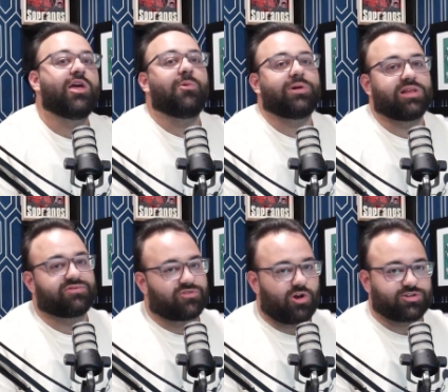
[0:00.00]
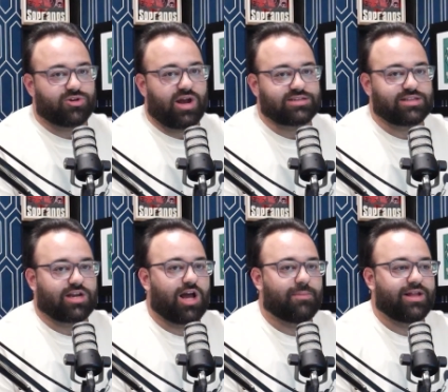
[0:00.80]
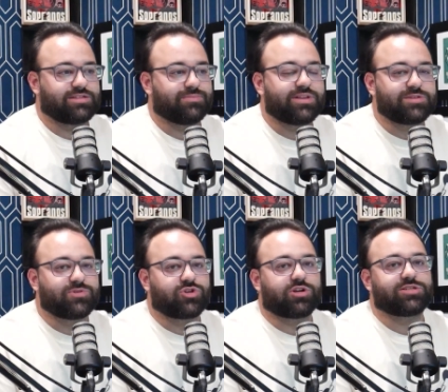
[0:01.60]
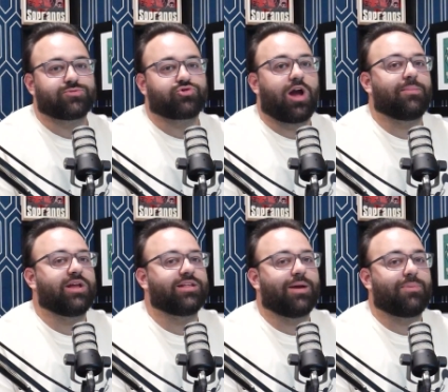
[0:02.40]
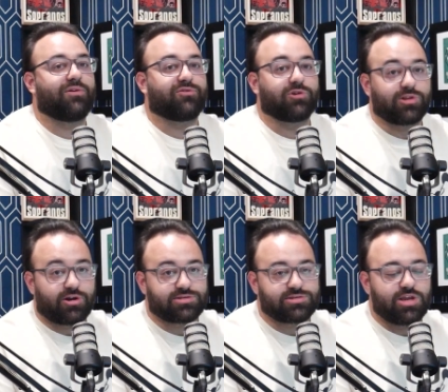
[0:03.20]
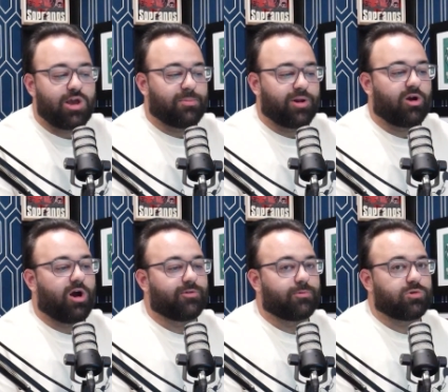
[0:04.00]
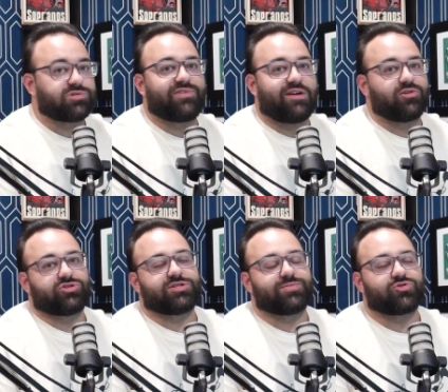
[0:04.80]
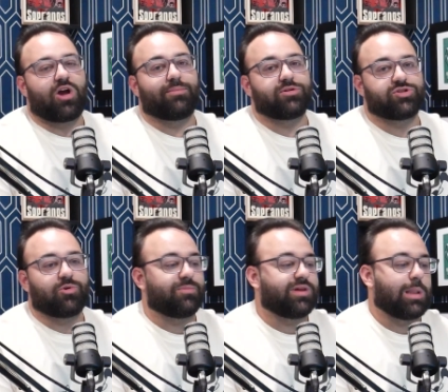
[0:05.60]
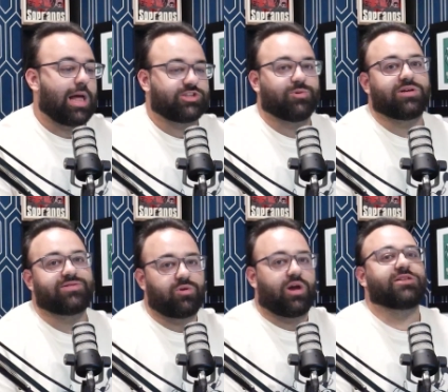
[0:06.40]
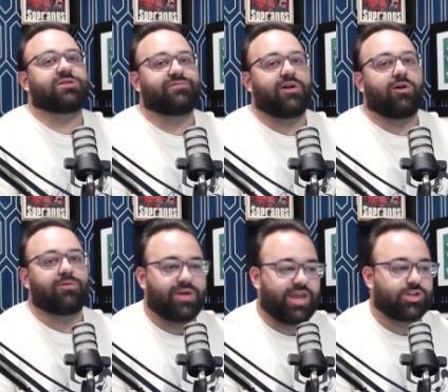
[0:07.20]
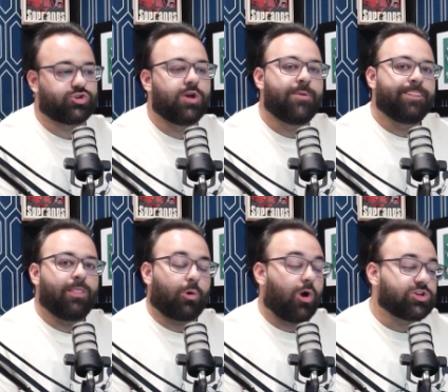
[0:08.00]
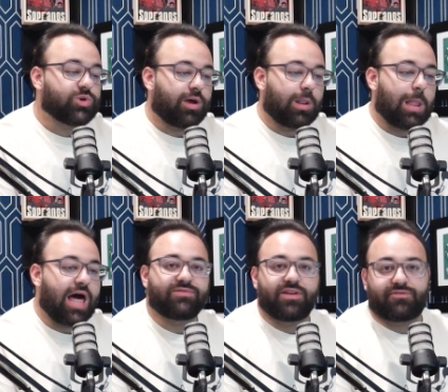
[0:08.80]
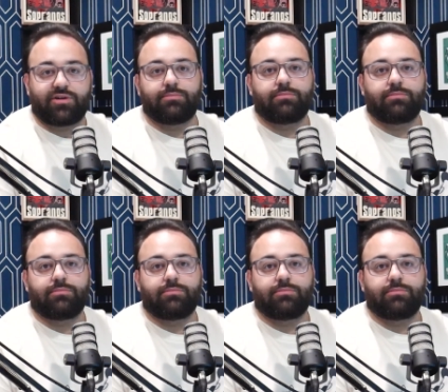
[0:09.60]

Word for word: We love to talk to you guys in the comments, and please be sure to subscribe and hit that bell for alerts. We are on the road to 500 subscribers, so it would mean a lot to us if you guys can follow the page. We're also on a lot of different